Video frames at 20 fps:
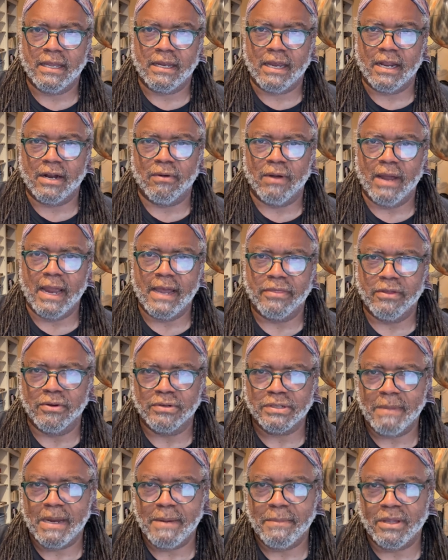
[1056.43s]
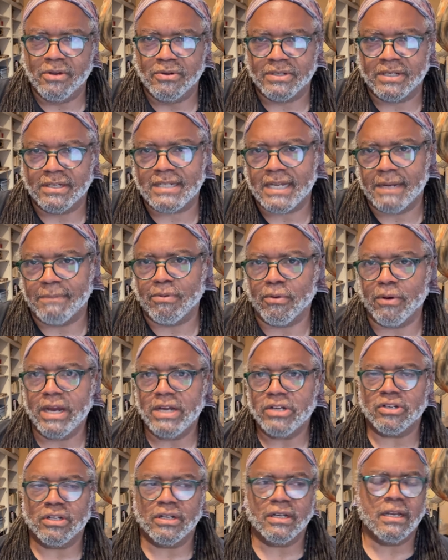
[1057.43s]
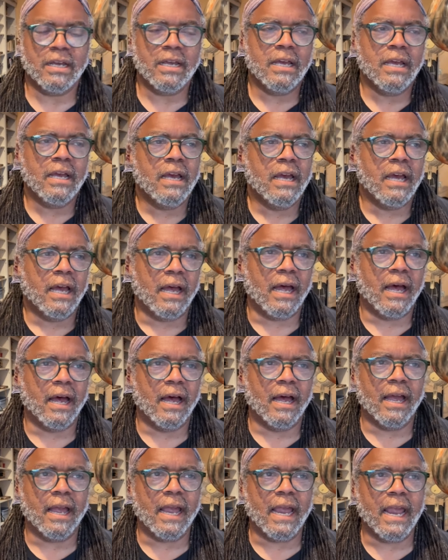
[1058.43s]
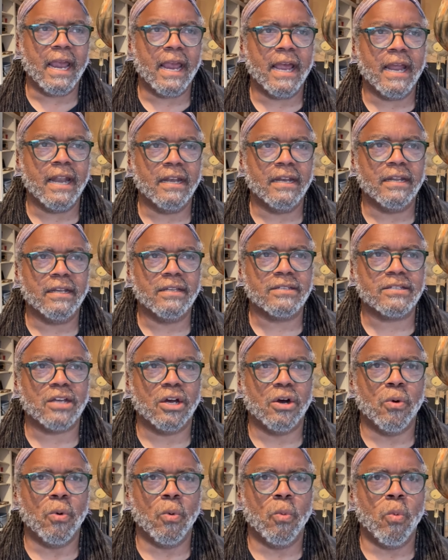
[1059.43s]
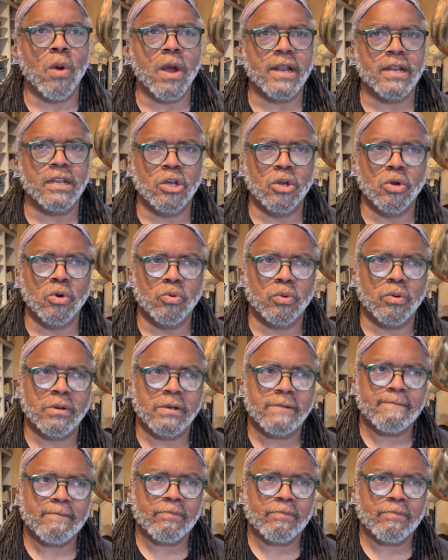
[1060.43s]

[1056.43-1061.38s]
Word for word: You know, and there's maybe there's a separation, uh, and so when you